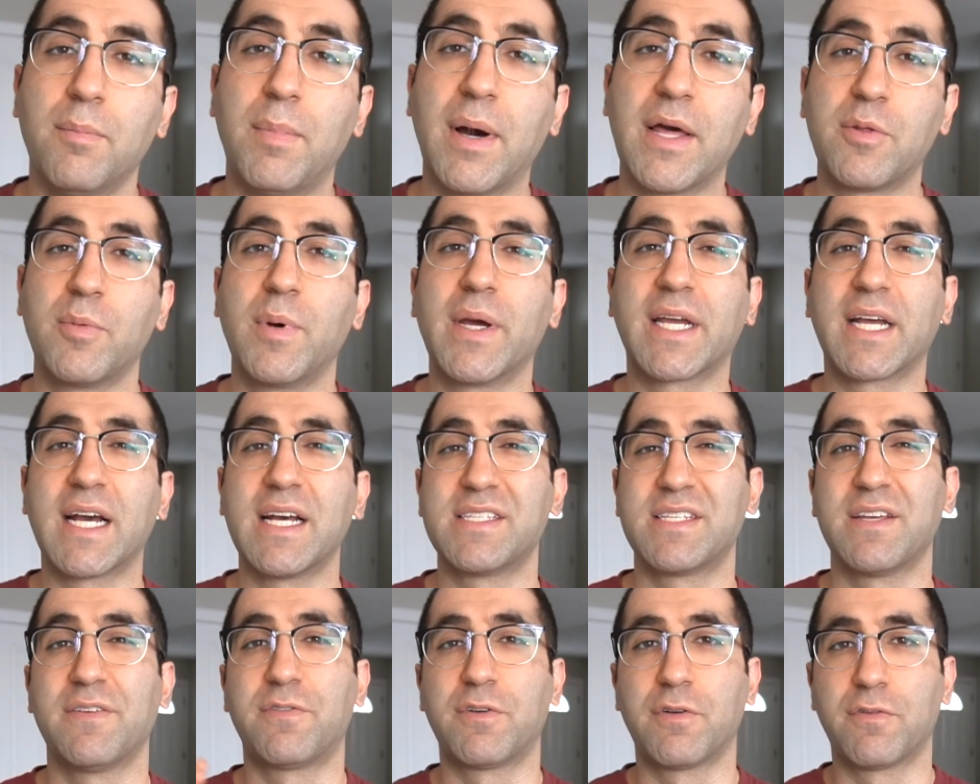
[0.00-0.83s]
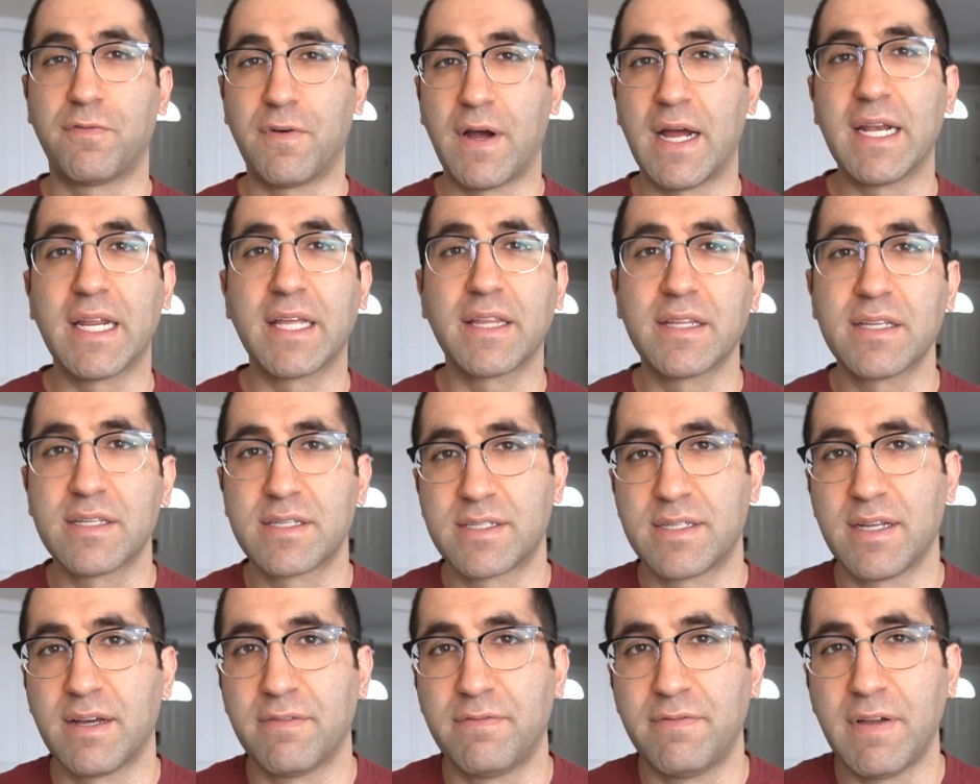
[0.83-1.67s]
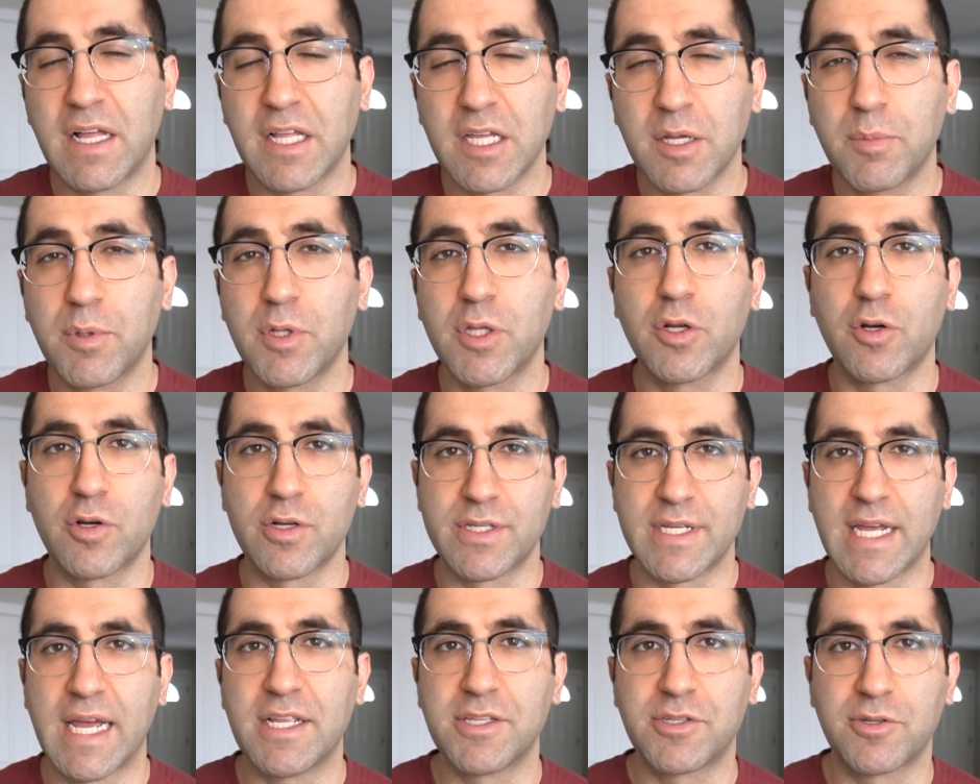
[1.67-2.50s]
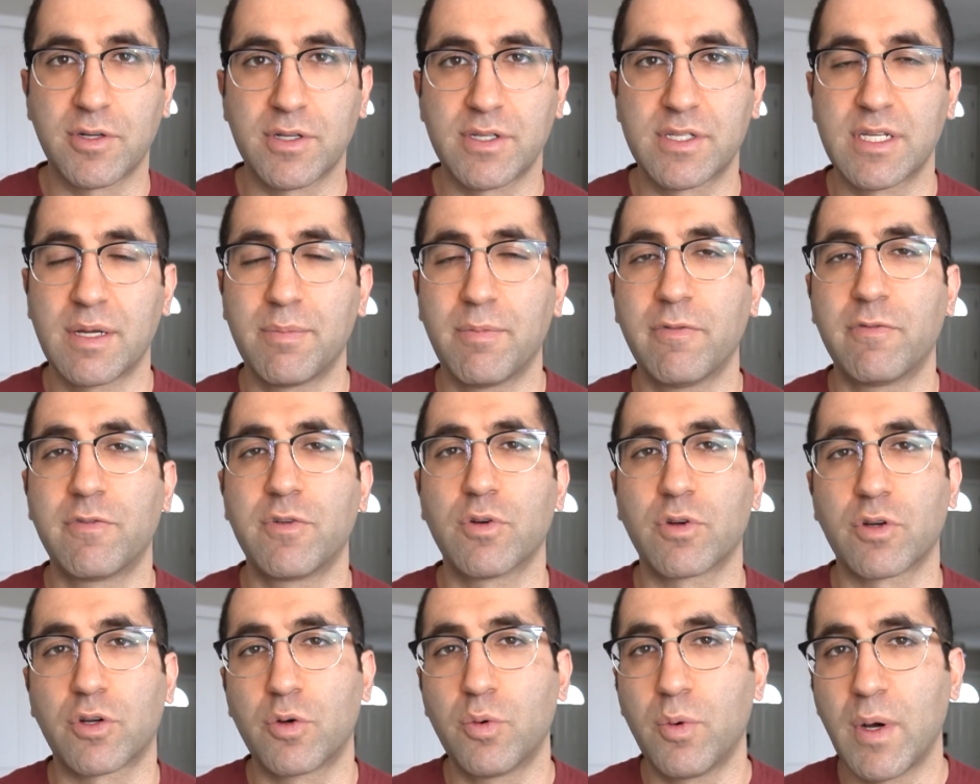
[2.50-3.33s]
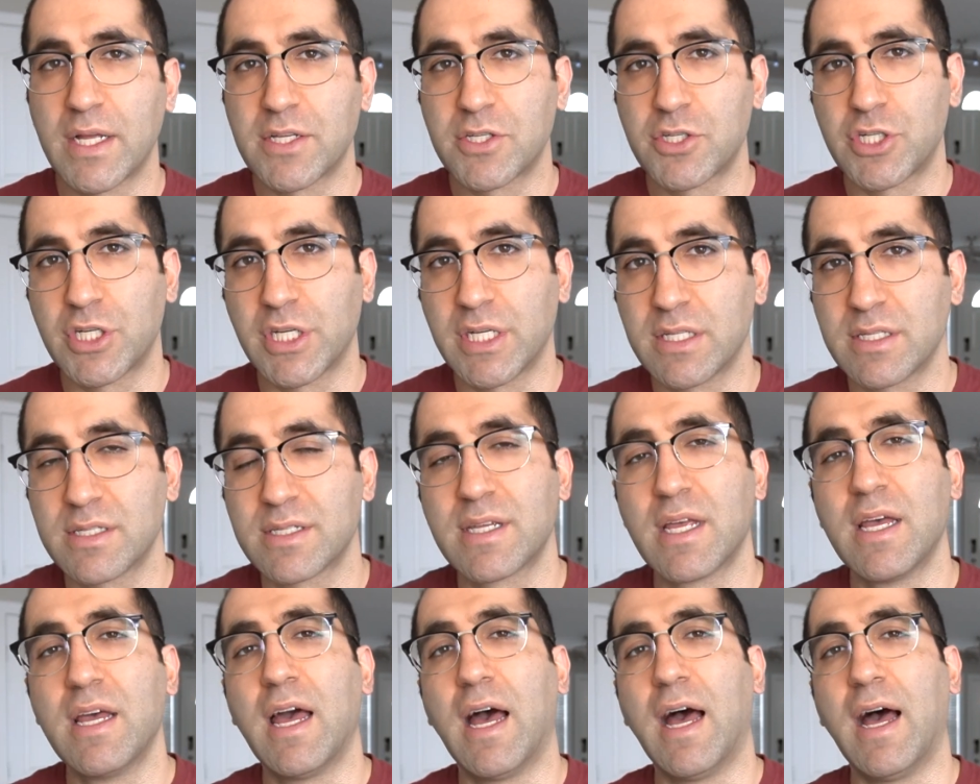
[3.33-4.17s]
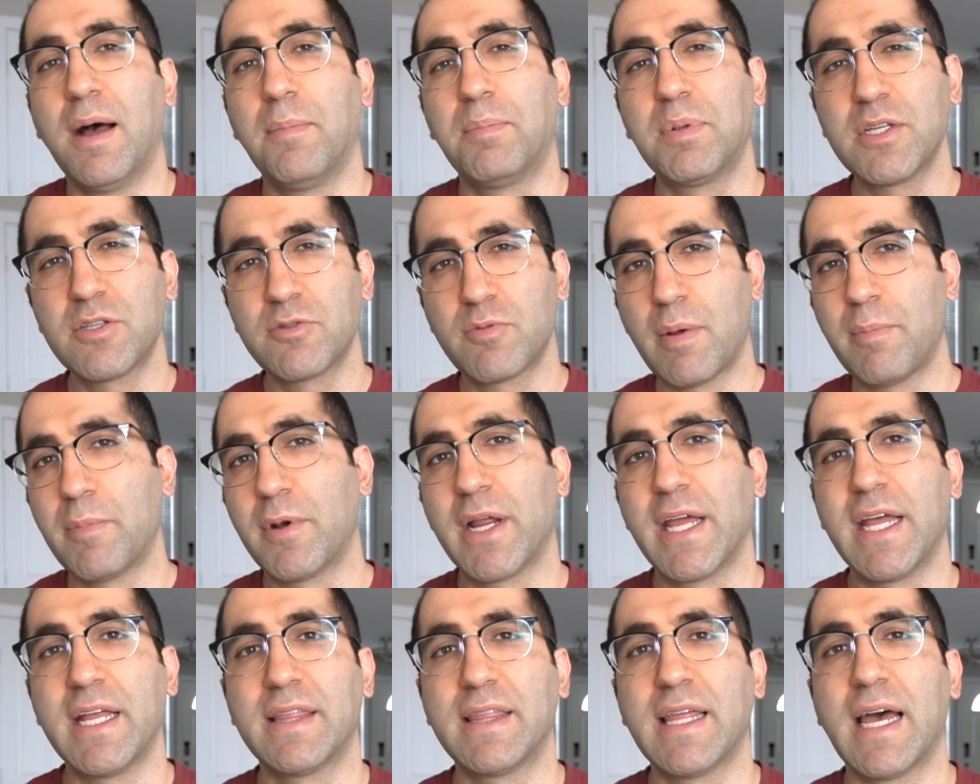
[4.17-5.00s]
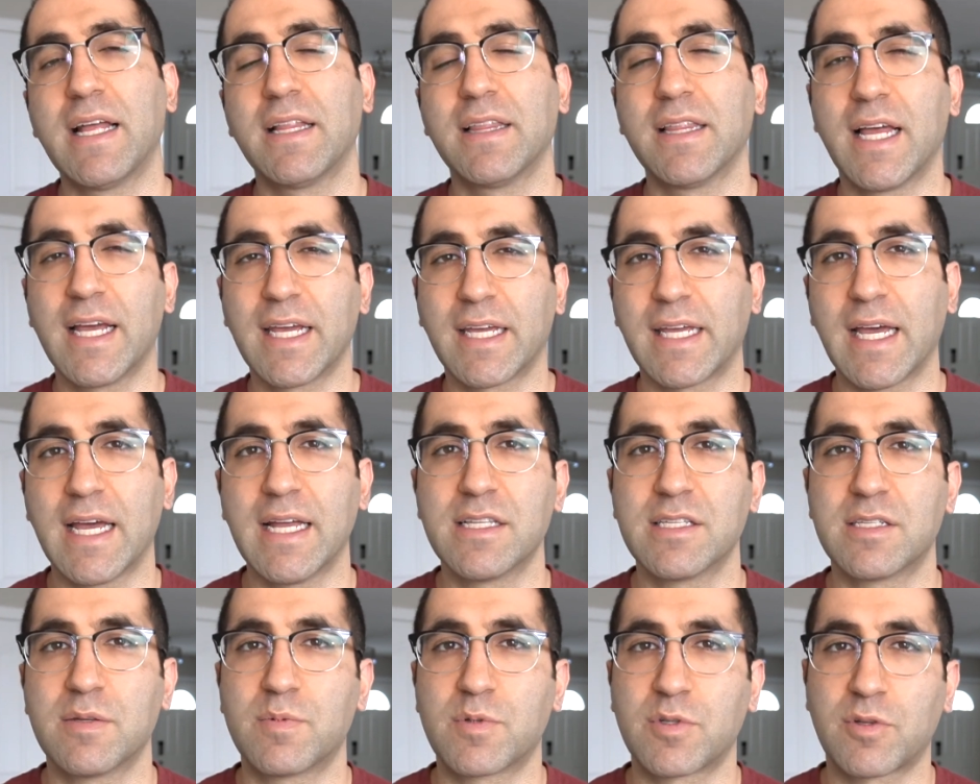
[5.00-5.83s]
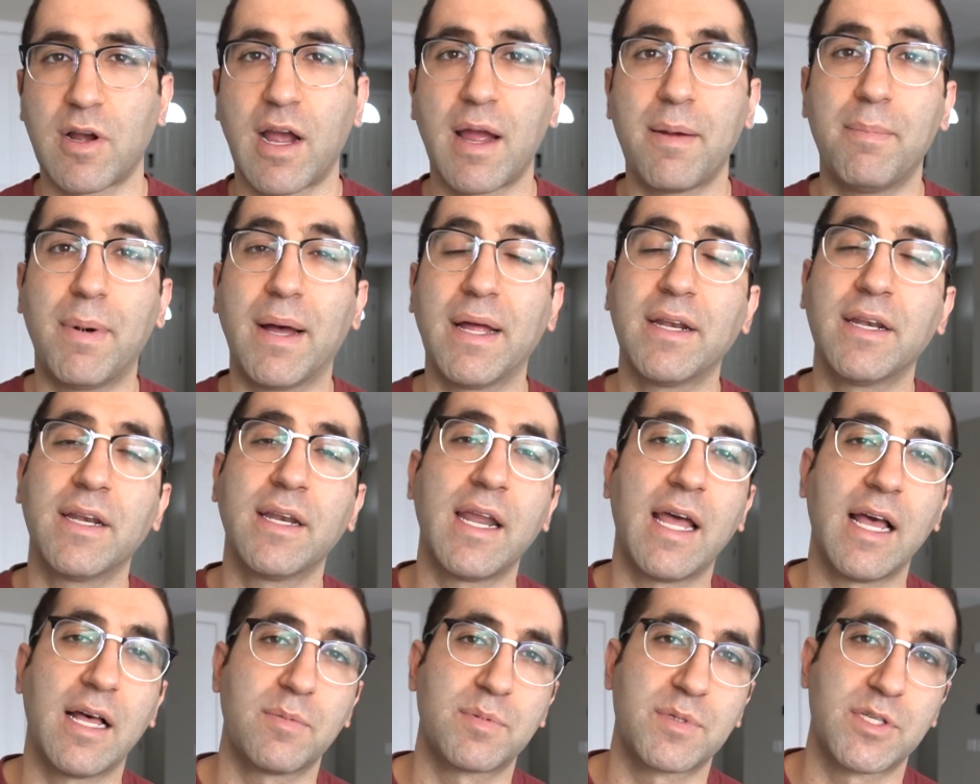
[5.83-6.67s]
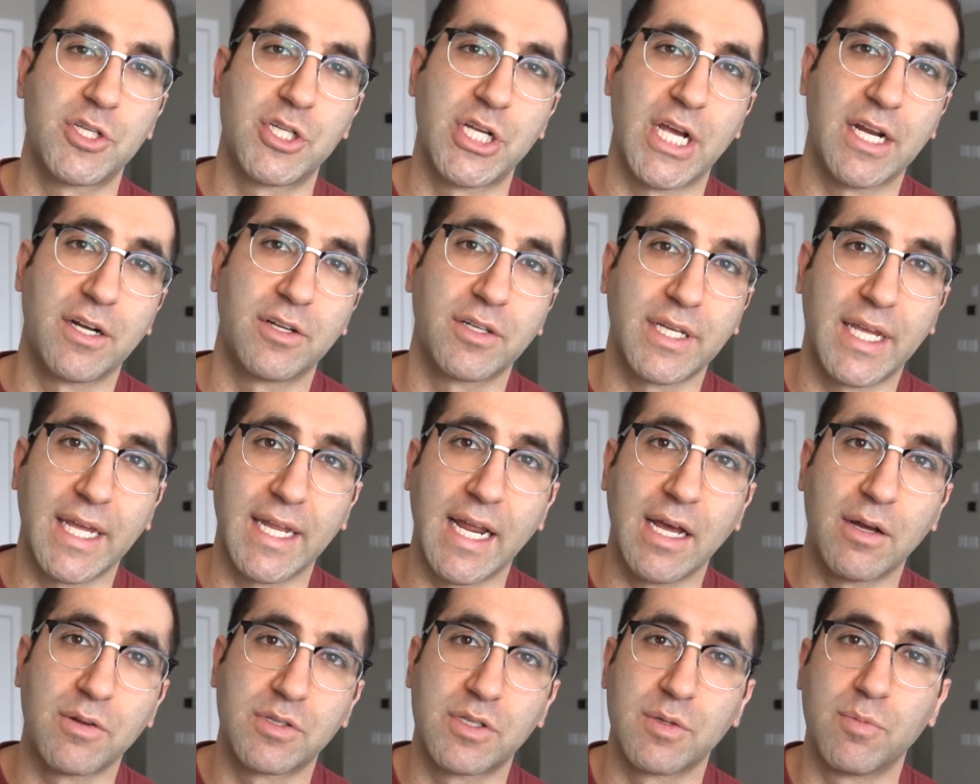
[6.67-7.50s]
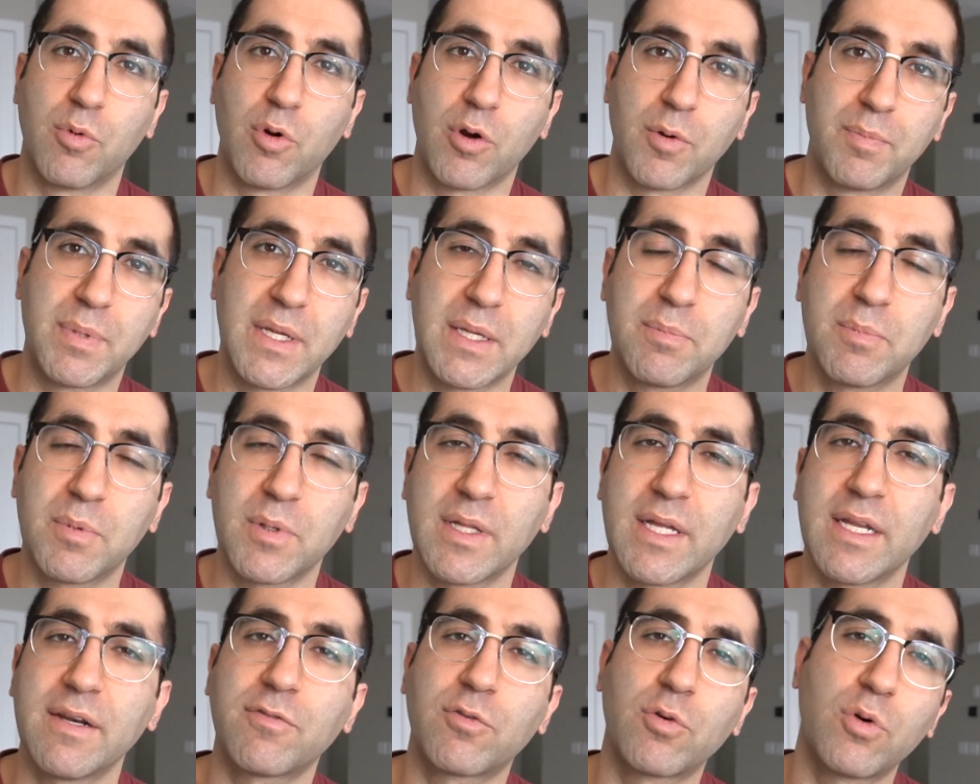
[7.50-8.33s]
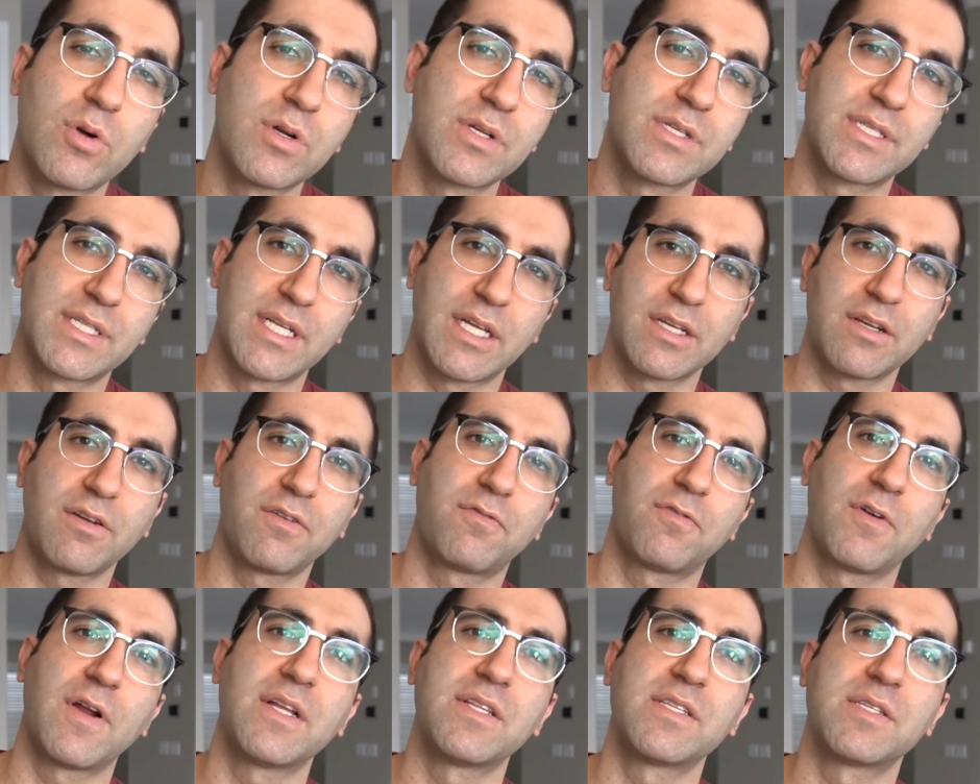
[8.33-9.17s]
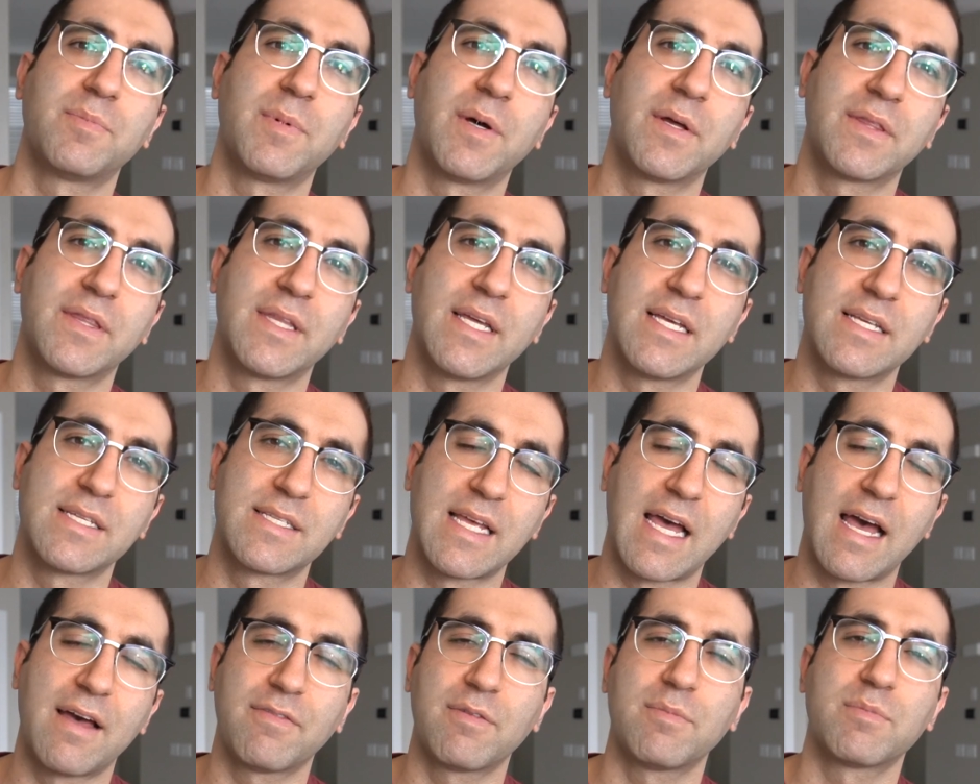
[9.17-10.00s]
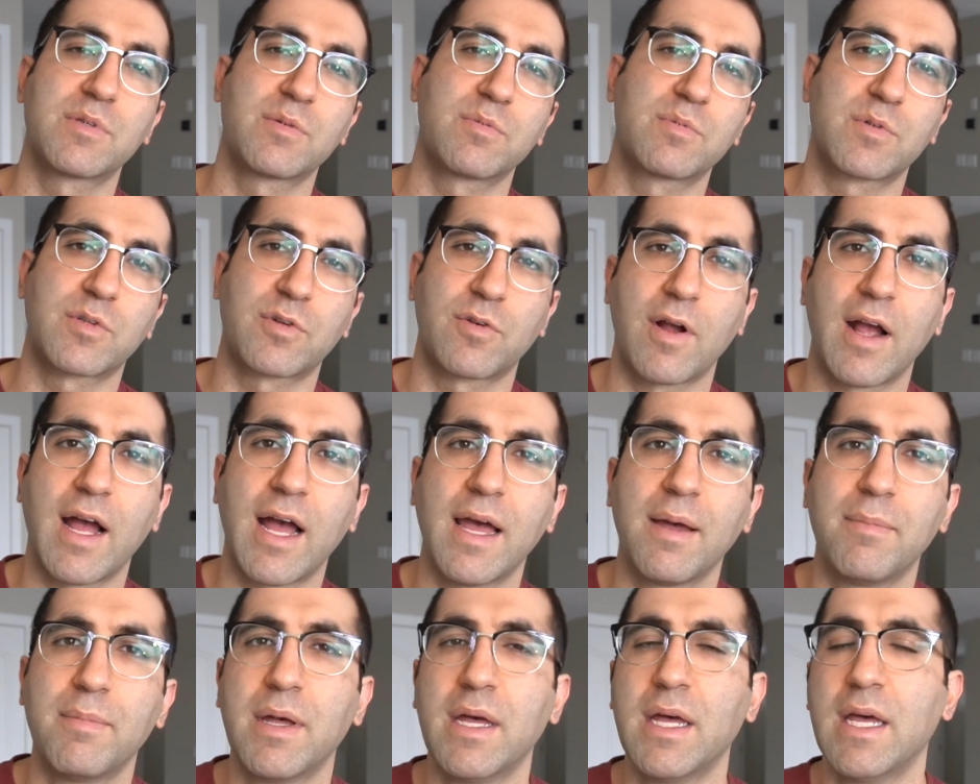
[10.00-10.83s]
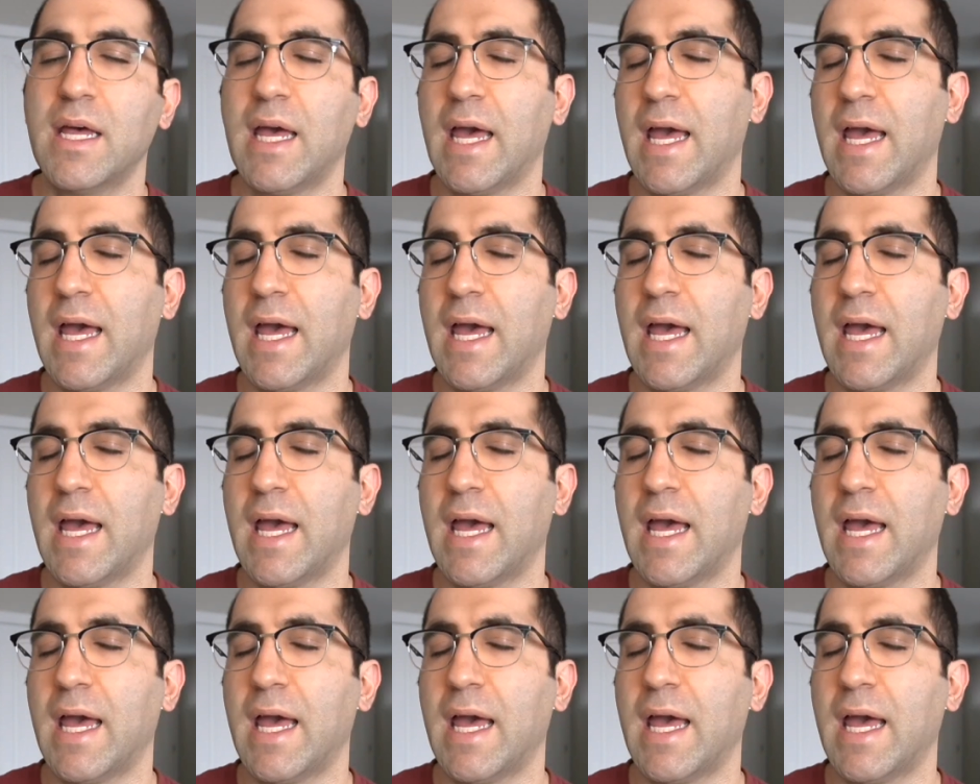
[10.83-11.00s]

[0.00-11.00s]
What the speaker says: By the way, guys, if you're finding this stuff valuable or it's answering some of your questions, please remember to hit that like and subscribe button. It helps the channel get out to more people. And of course, tell your friends about this, have them subscribe.